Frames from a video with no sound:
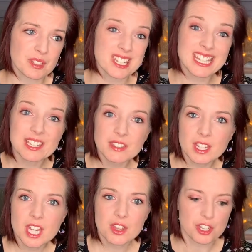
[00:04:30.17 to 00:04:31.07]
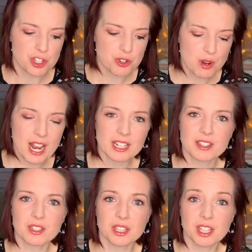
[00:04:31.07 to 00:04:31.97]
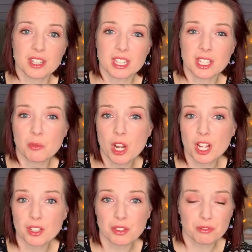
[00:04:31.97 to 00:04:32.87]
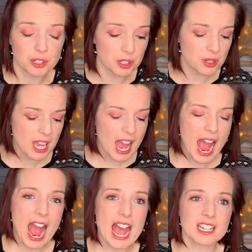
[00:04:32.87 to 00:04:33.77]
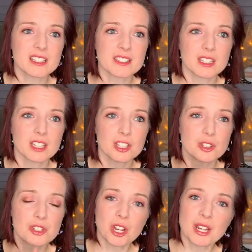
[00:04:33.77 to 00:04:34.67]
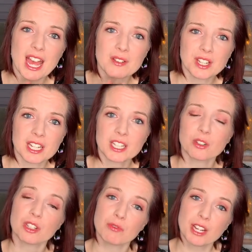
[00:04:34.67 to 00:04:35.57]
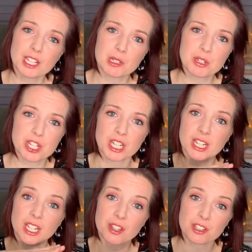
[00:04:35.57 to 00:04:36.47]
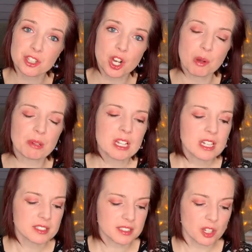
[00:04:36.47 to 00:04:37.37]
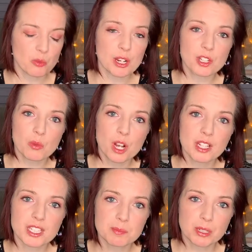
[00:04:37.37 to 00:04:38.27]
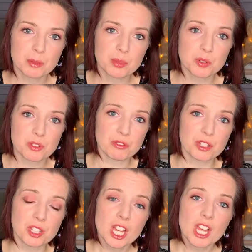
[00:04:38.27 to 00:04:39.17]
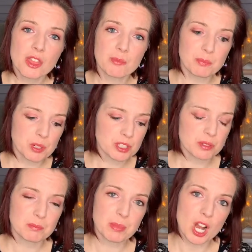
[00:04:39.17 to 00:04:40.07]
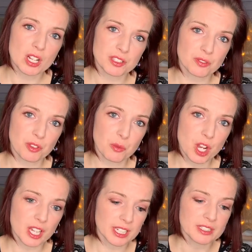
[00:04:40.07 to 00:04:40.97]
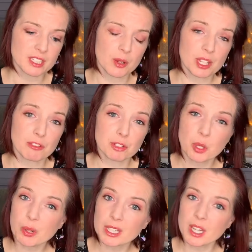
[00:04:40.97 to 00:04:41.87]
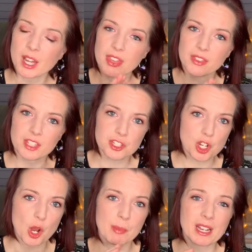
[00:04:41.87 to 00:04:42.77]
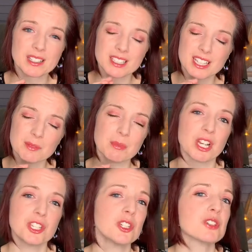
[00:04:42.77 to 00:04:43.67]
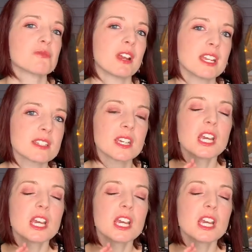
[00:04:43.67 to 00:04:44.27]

teeth that drag the work through, and you don't have any on a regular machine at the top. So when your work is being pulled through, the bottom part of the work is going through quicker than the top at a minute rate,